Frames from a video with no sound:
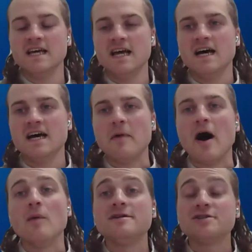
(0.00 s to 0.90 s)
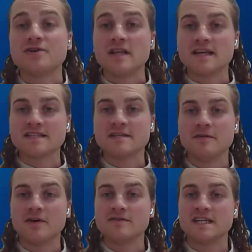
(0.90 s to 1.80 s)
Leila. I'll be sure to link
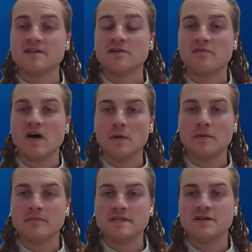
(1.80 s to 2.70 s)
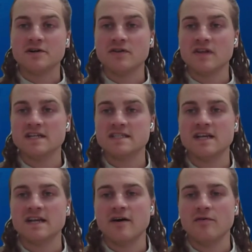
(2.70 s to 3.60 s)
some of those in the follow-up material that I
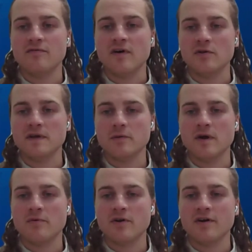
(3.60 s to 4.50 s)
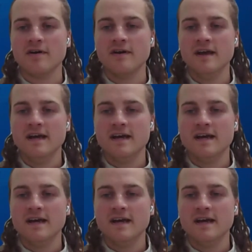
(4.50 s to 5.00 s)
send out following the webinar.